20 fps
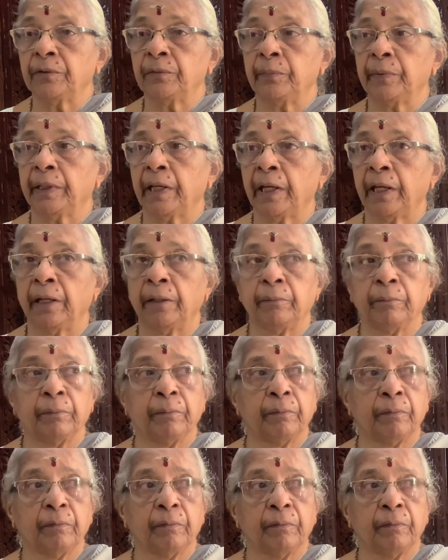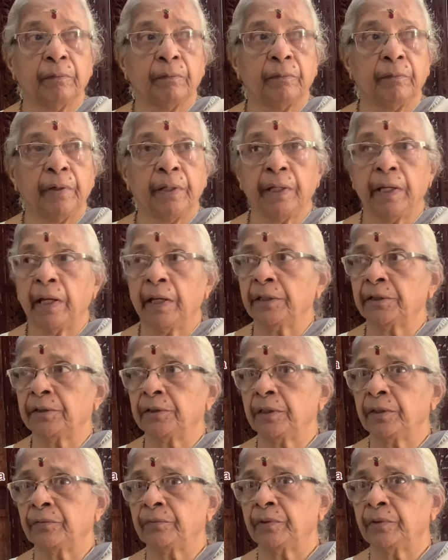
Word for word: became very anxious.